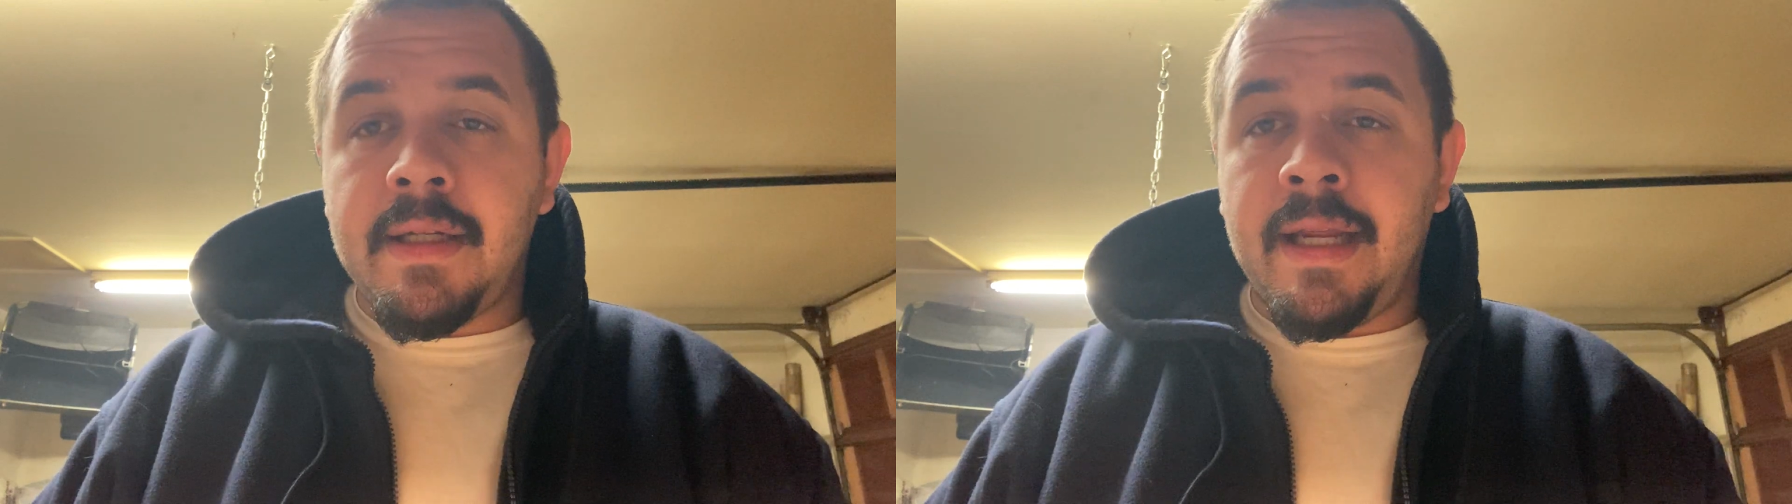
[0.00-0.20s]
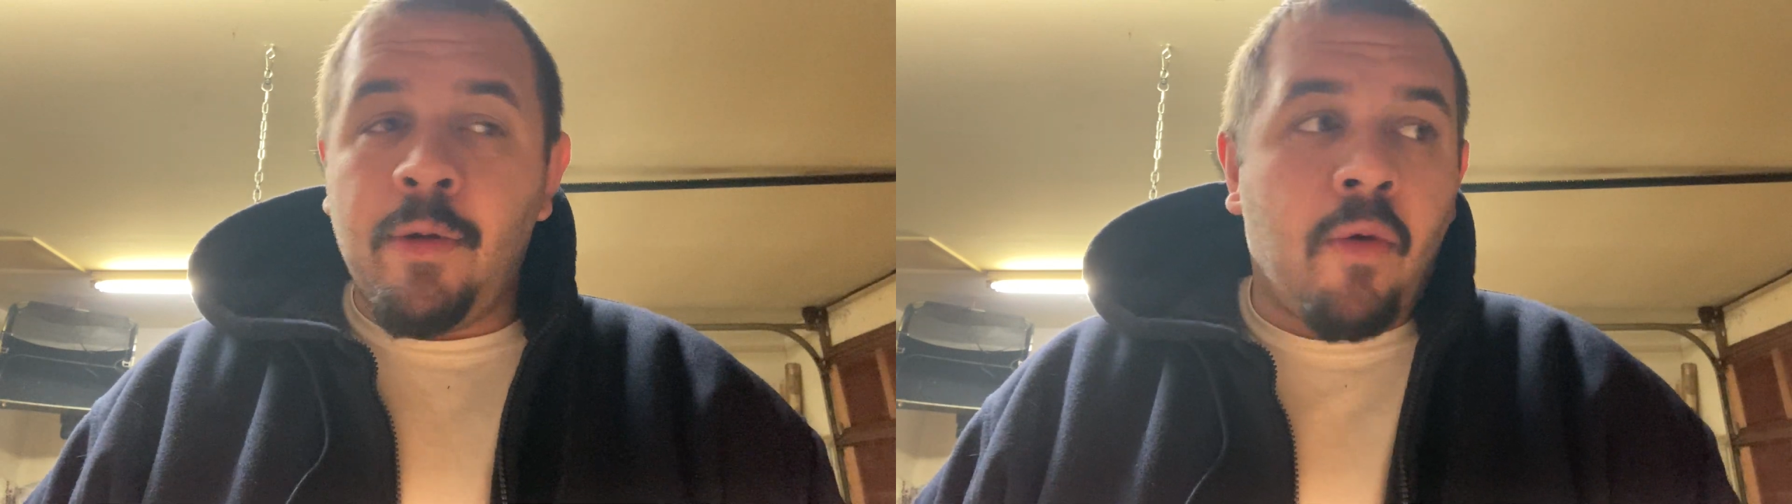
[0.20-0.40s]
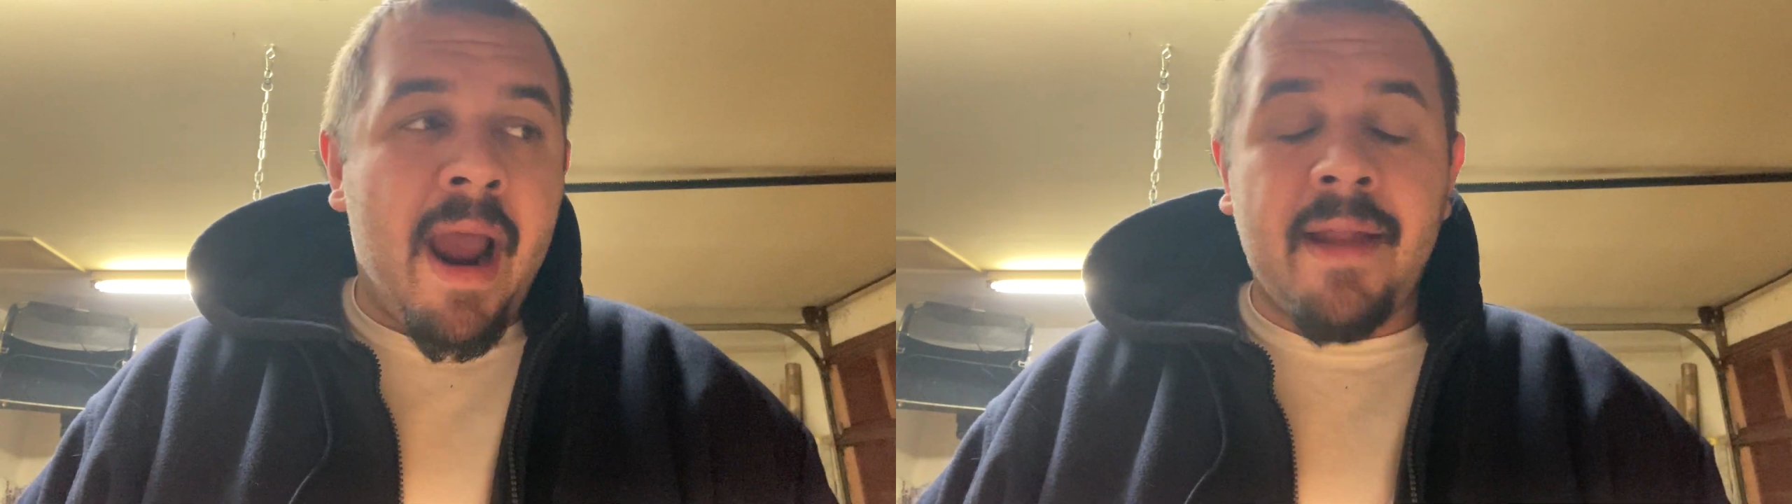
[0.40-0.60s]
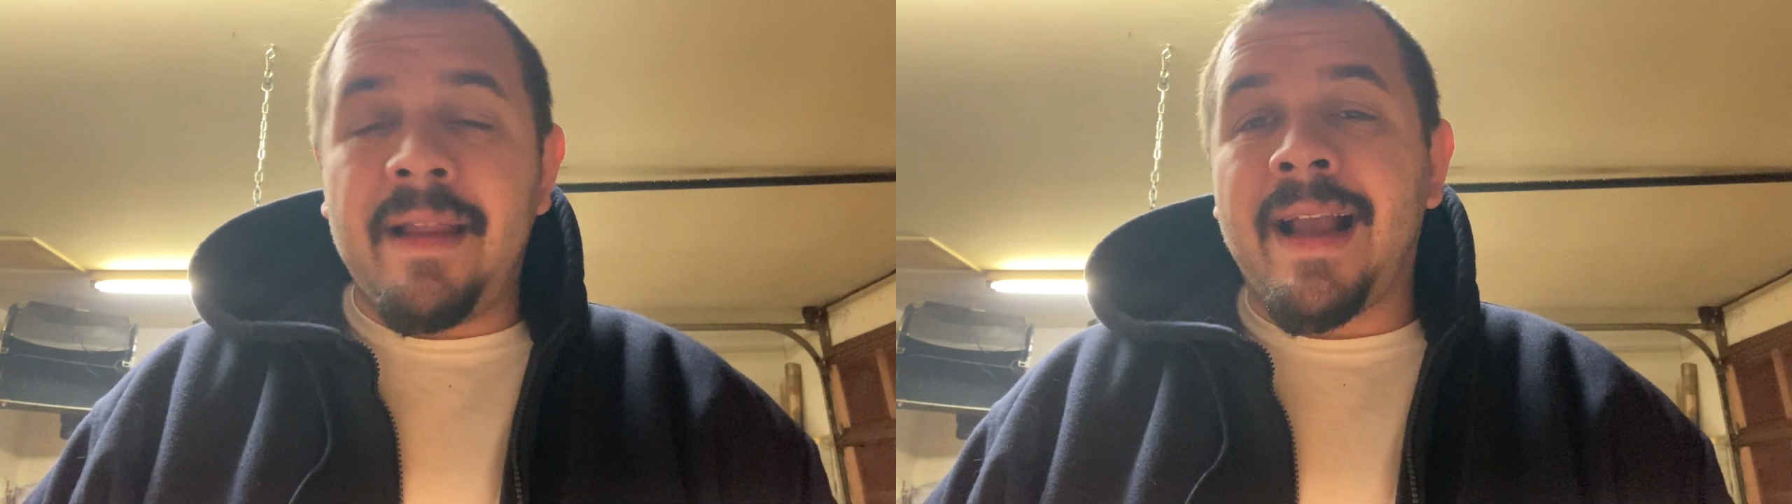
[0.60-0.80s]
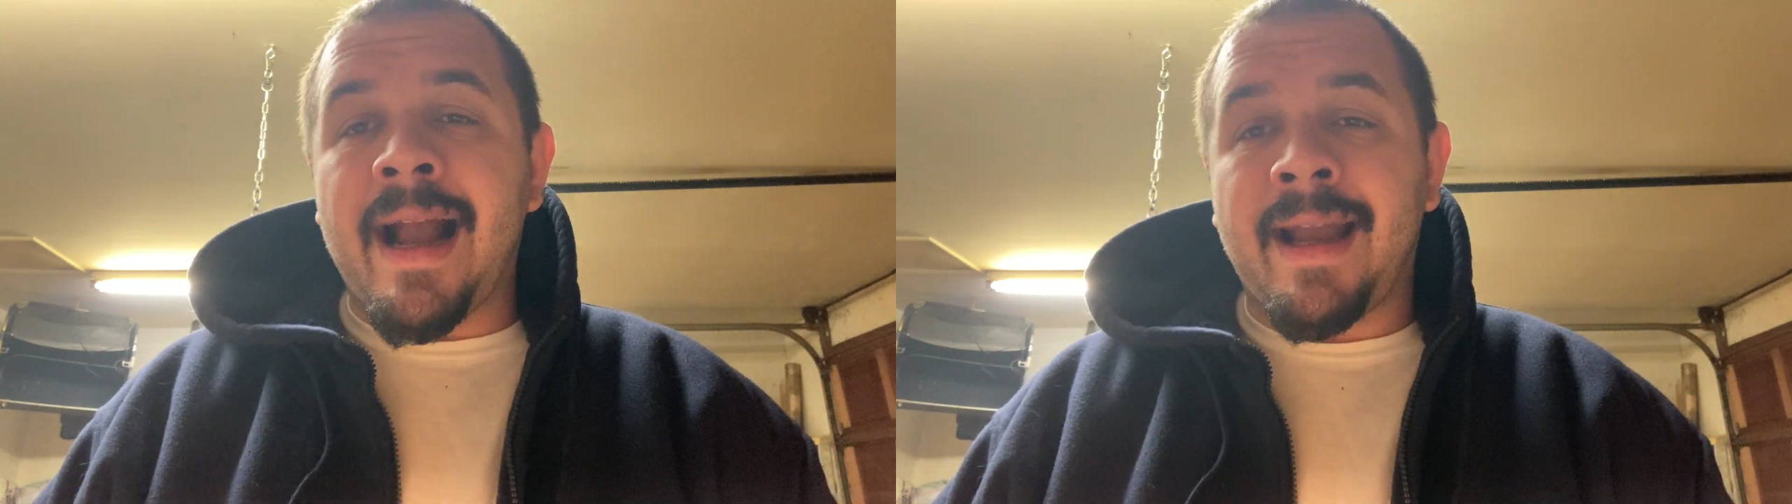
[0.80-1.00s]
he ran
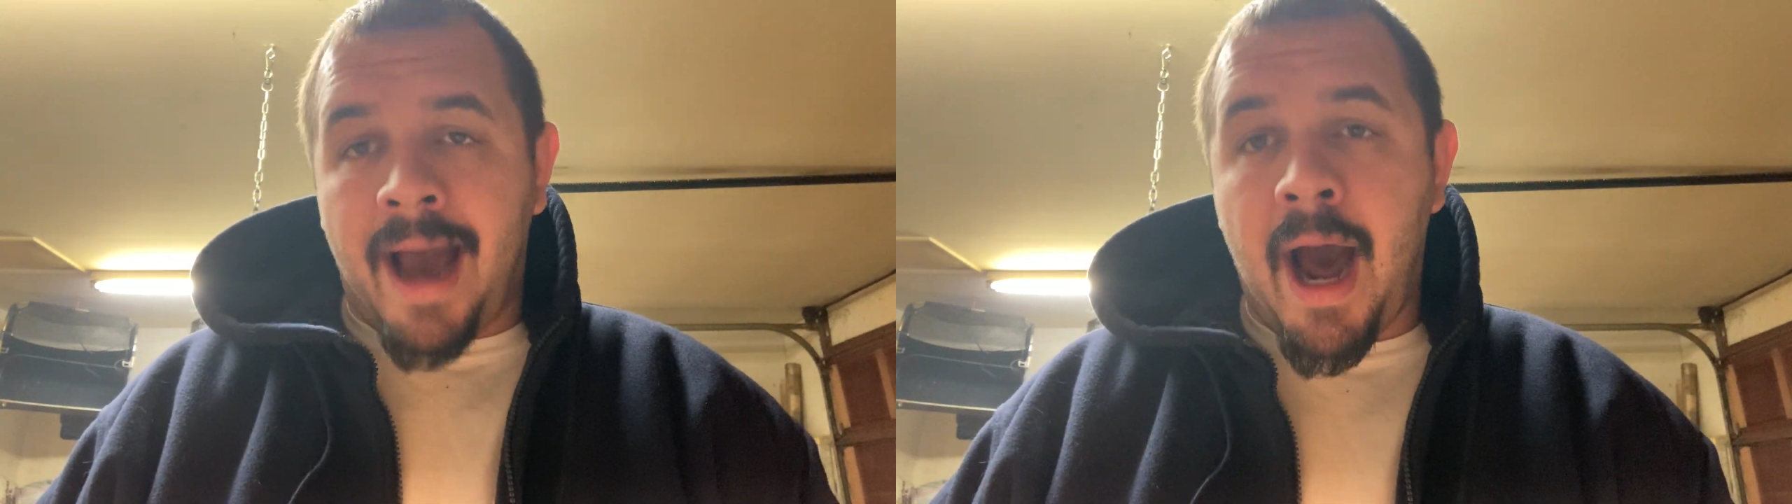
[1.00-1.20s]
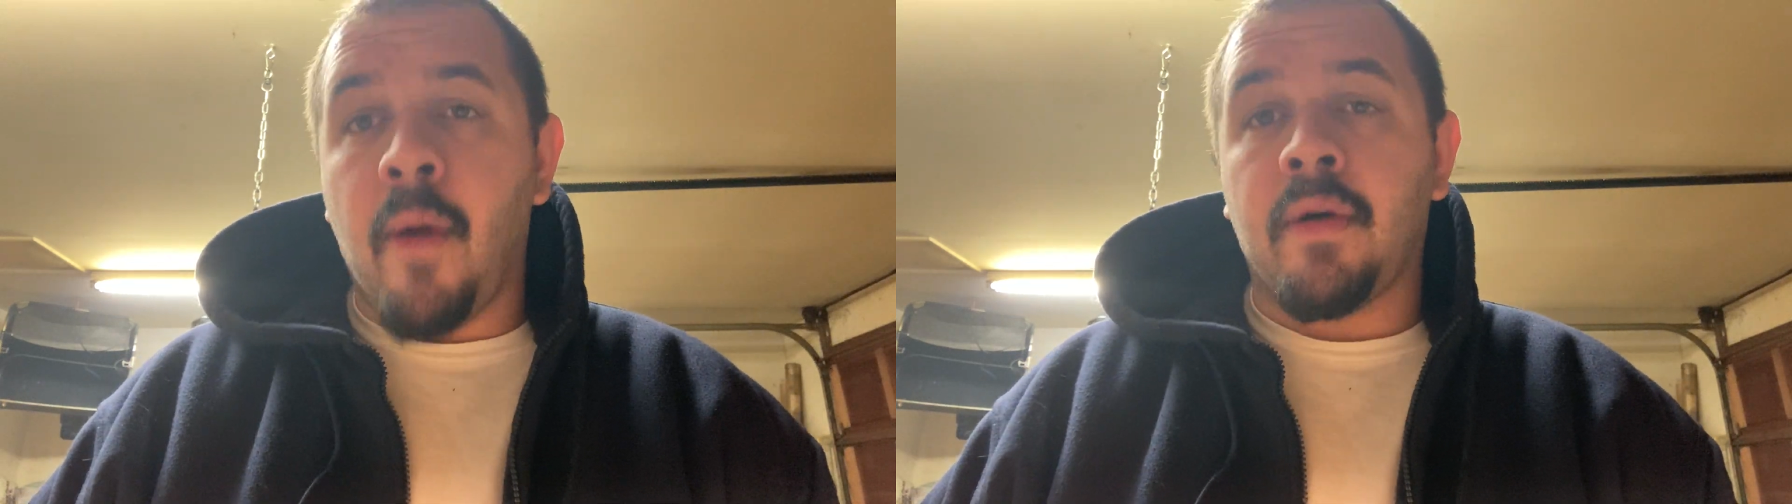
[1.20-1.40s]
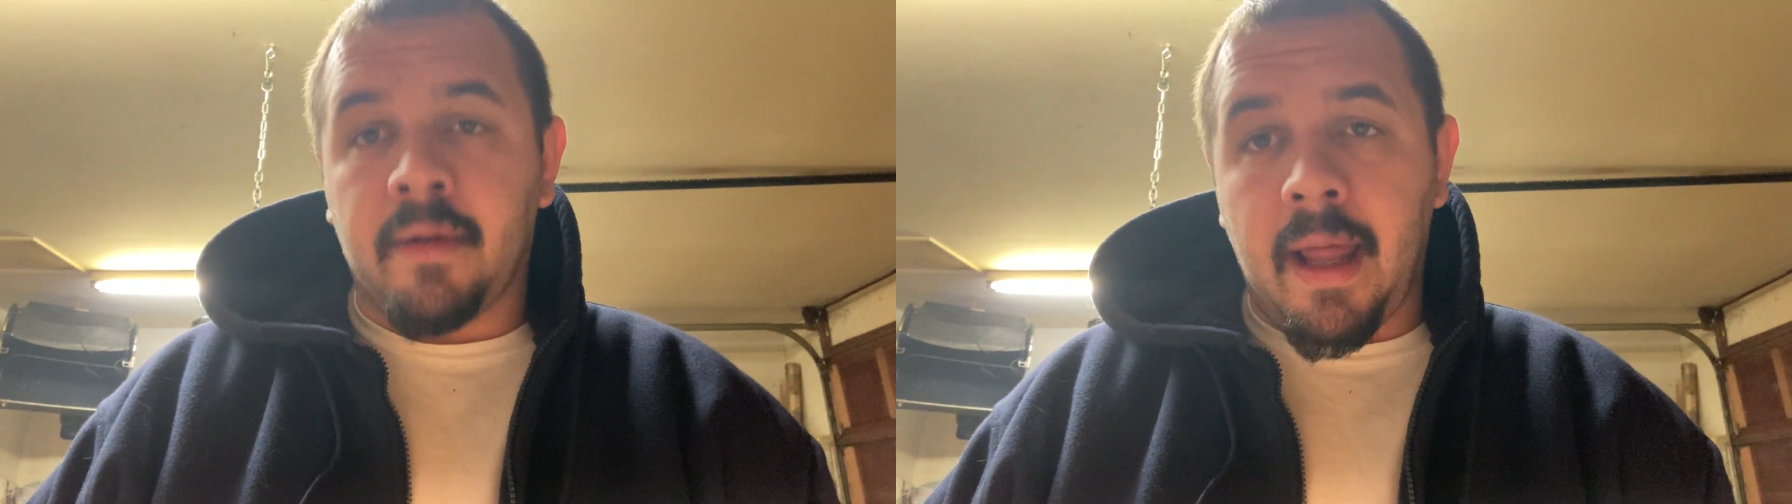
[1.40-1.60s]
like a coward